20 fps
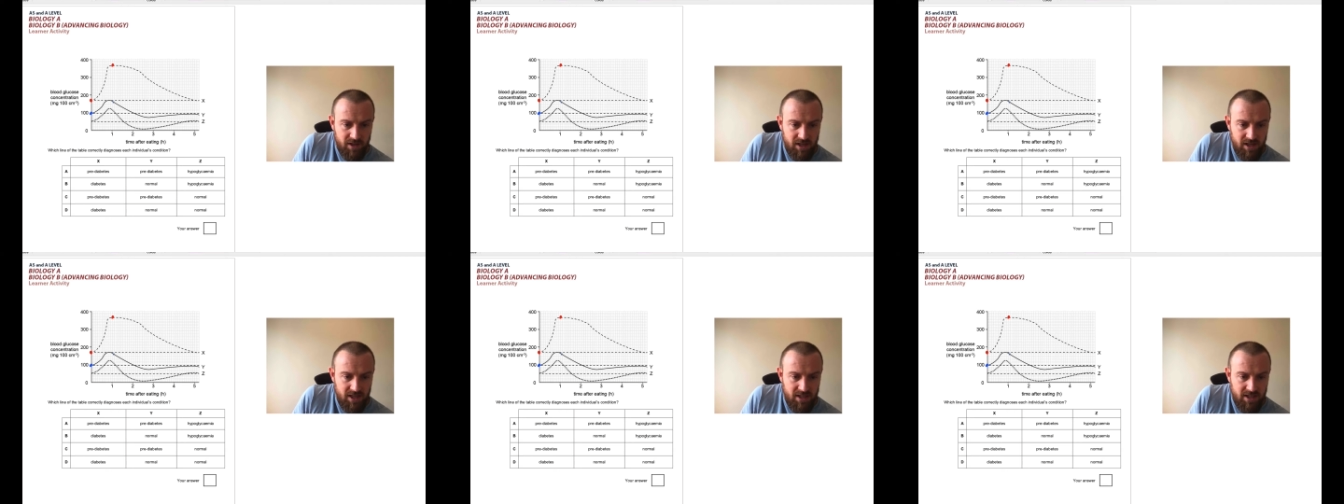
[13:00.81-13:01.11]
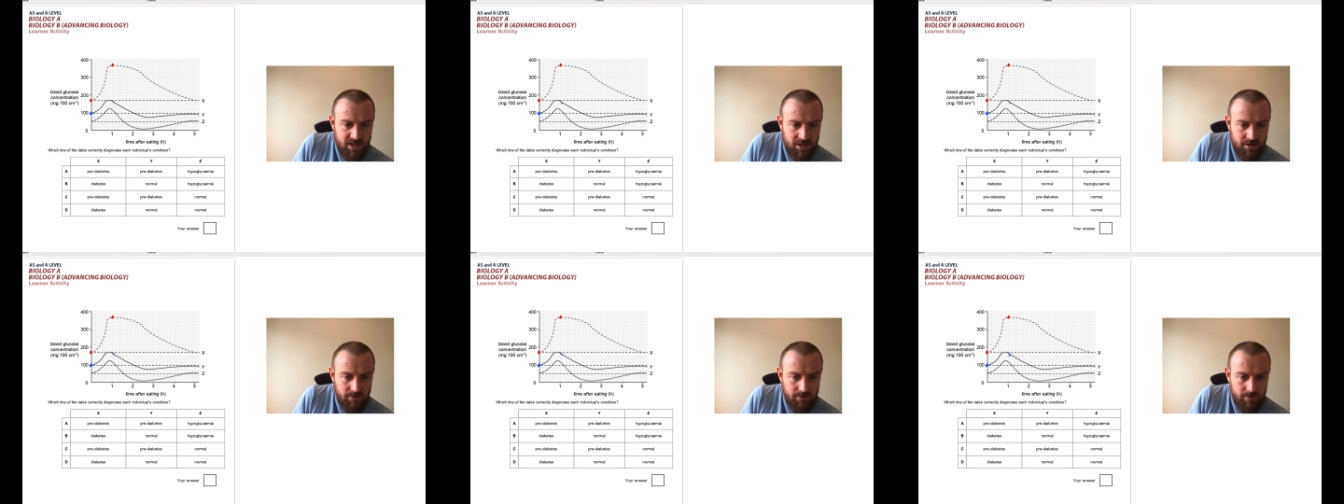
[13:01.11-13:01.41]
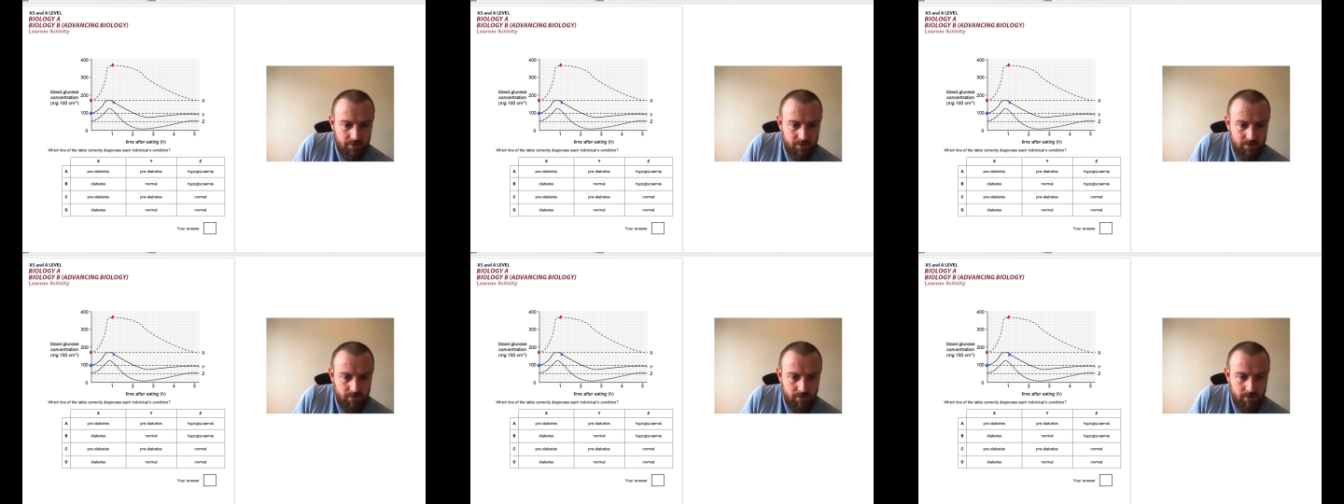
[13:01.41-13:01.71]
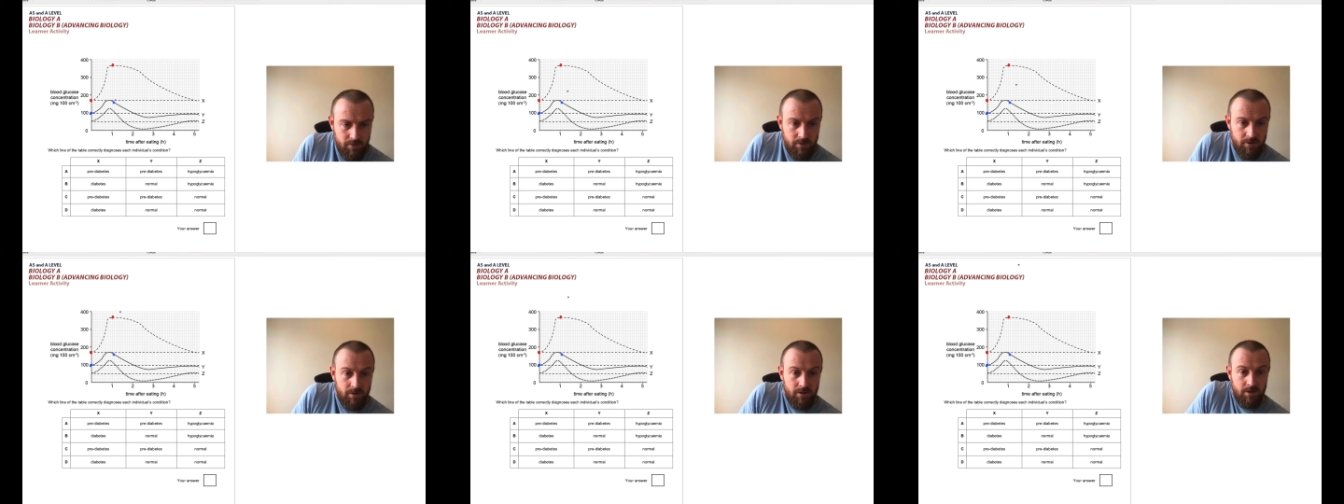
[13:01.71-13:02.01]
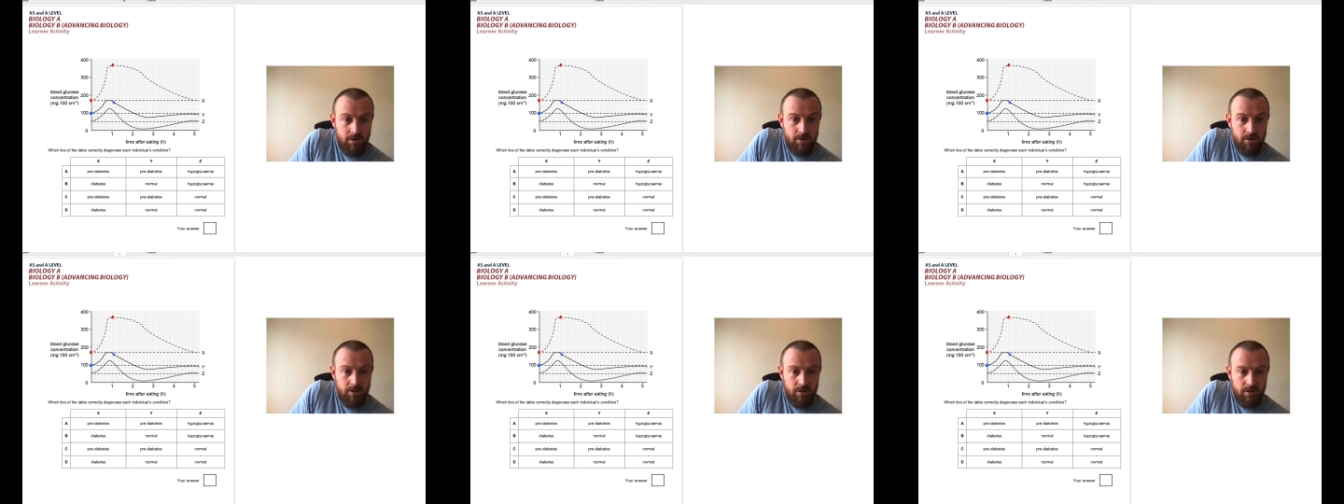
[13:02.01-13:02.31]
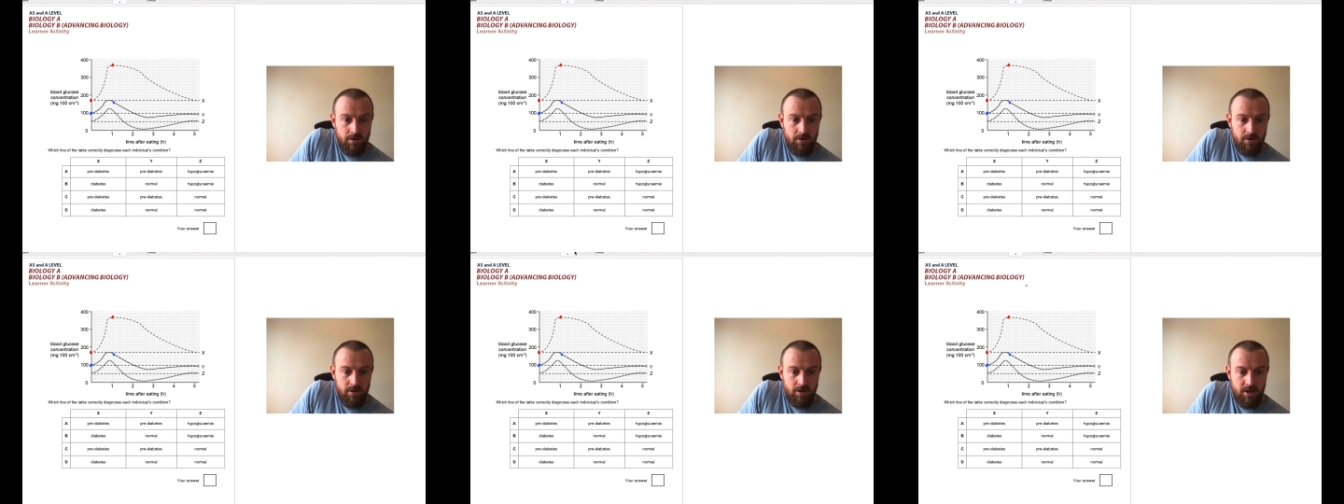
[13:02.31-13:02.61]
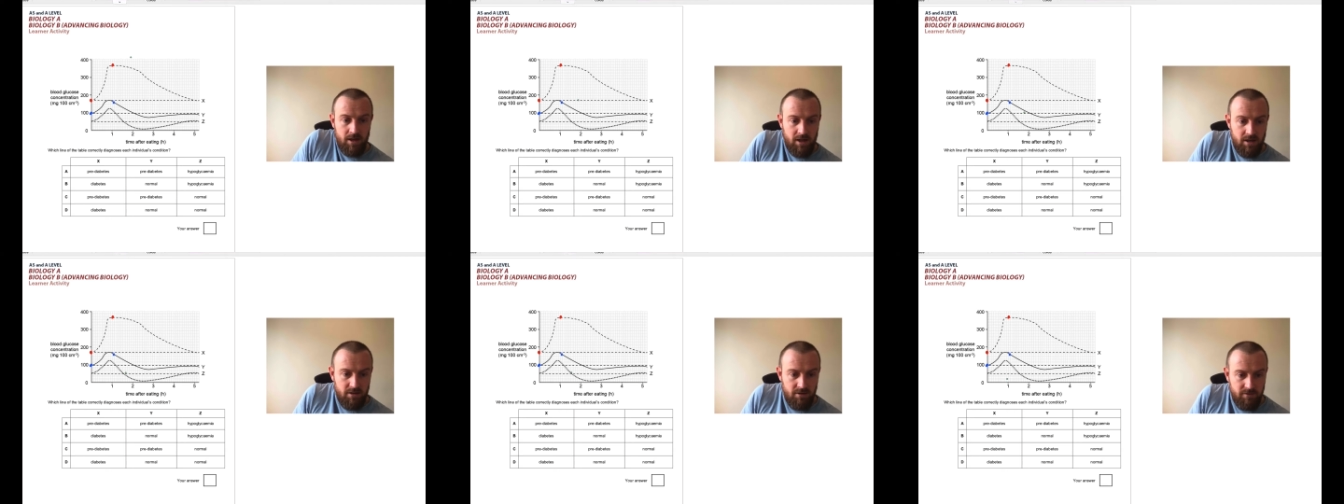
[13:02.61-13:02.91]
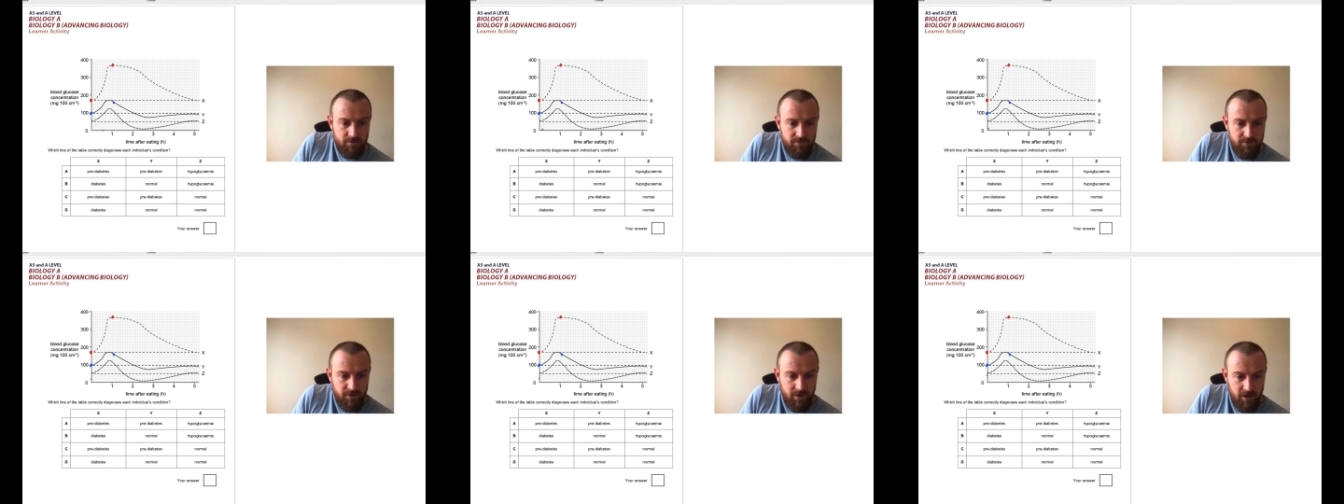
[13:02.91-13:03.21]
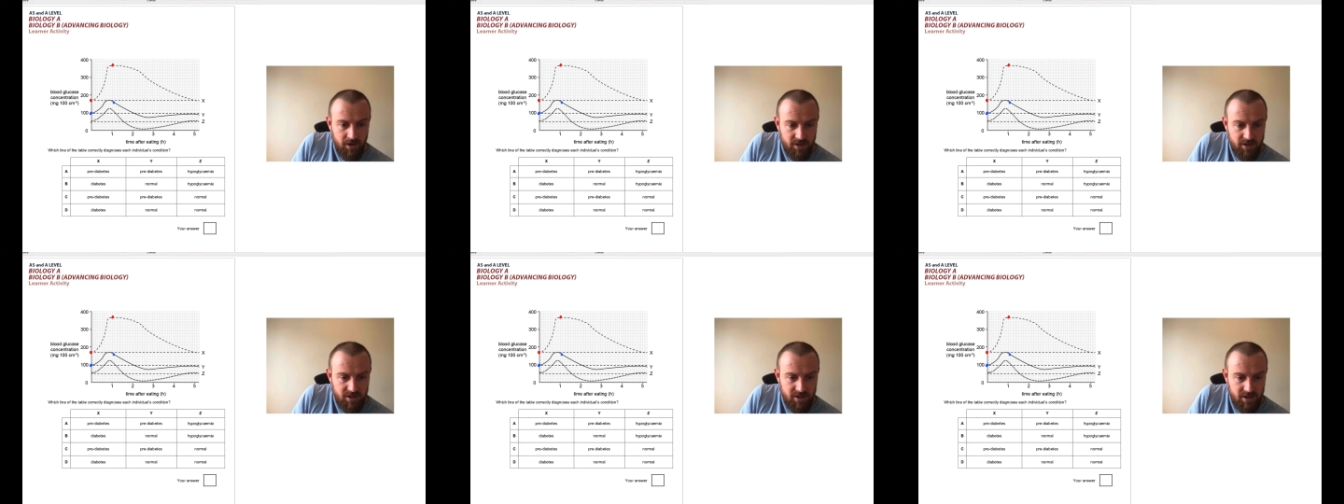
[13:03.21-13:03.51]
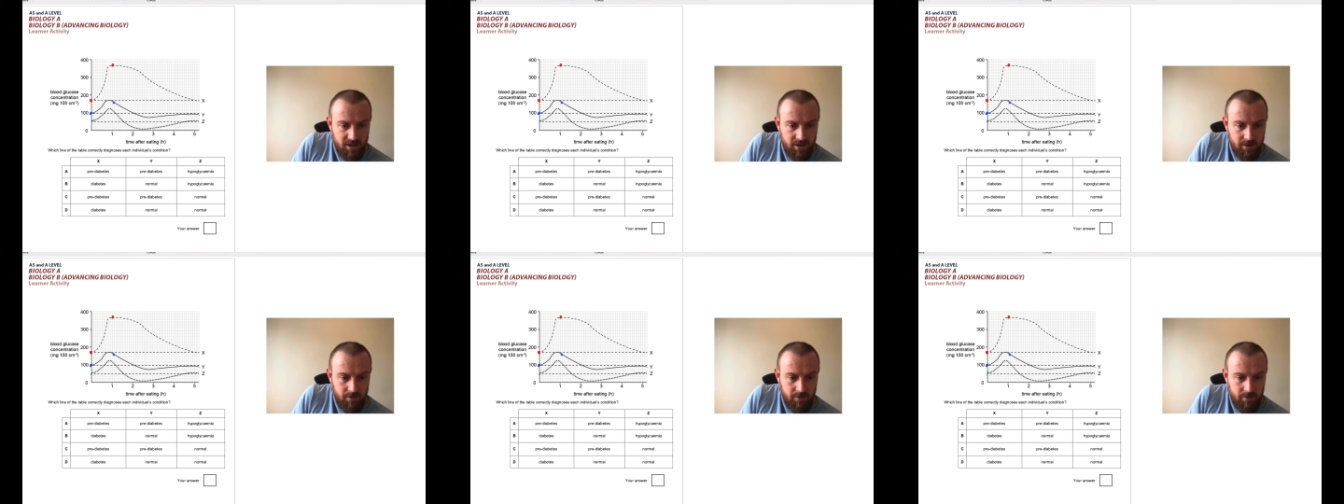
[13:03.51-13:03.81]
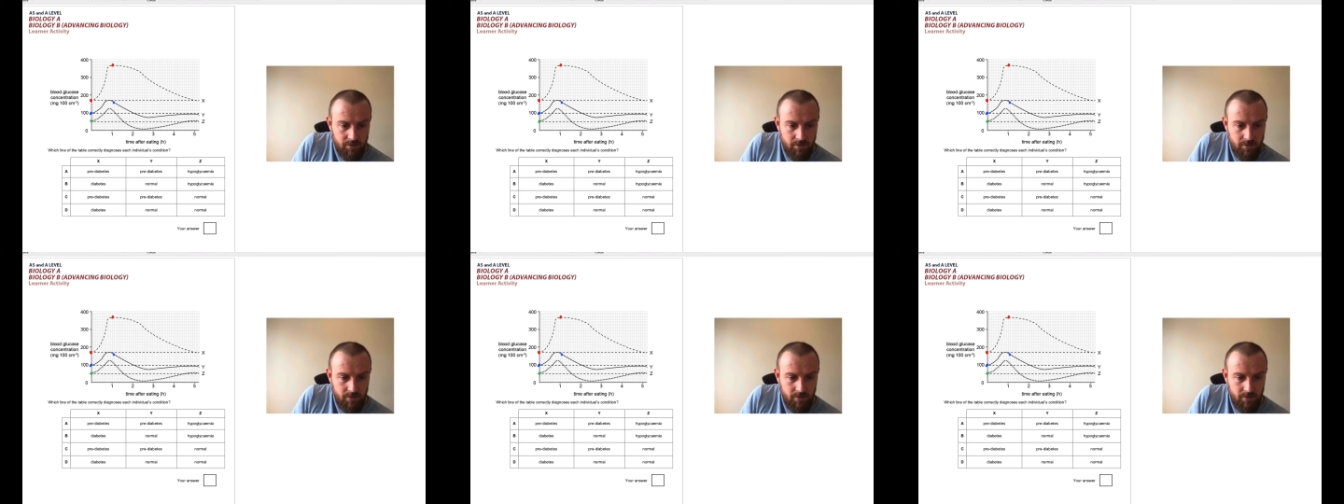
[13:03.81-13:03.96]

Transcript: eating and fasting